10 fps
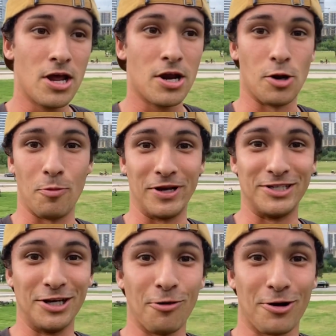no big
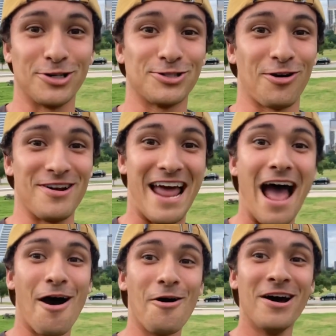deal. We're gonna start
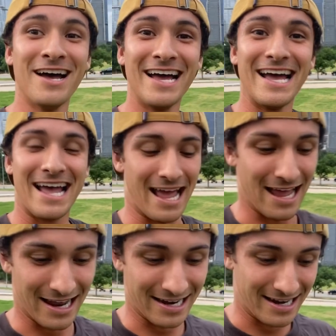now.
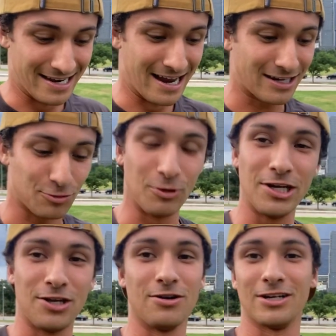And next
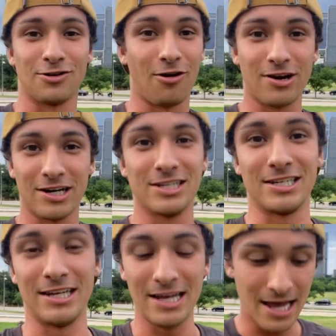week, you guys are already gonna
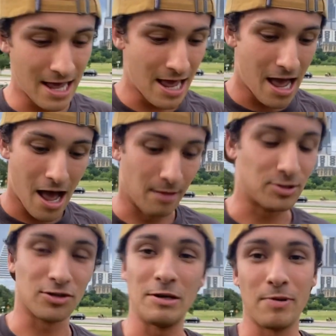see I'm
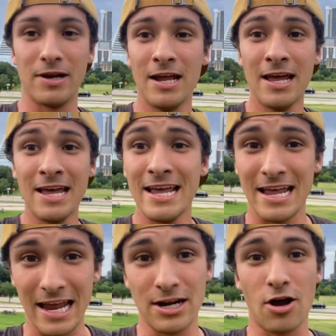sleeping
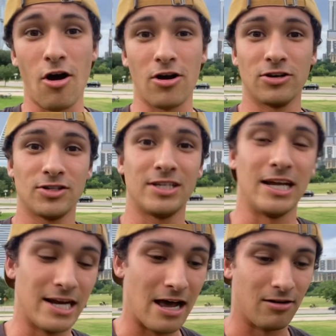in cars
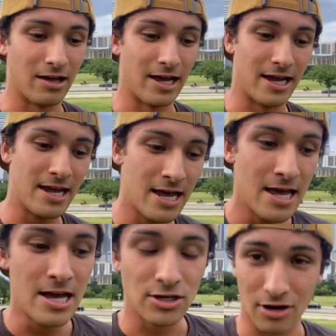in LA,
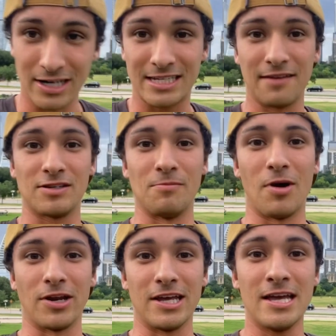trying to save some
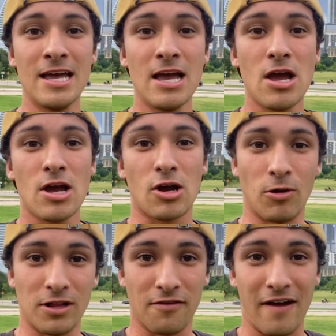money,
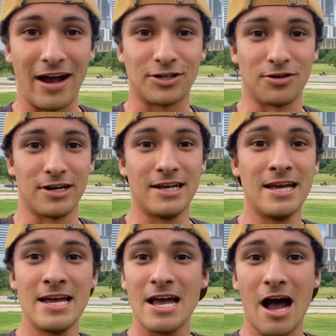going to the factory.
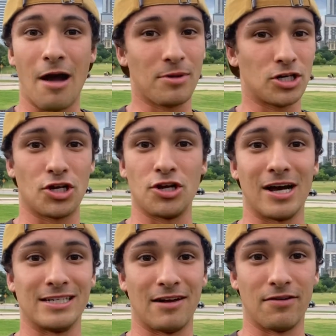I'm gonna show you
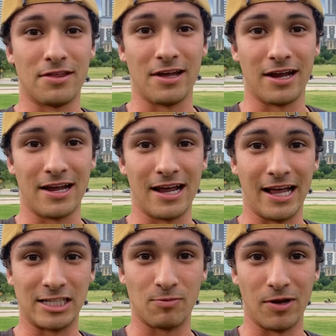guys everything.
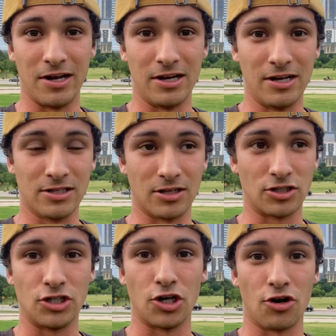It's been
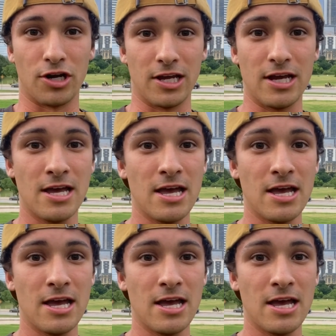such a journey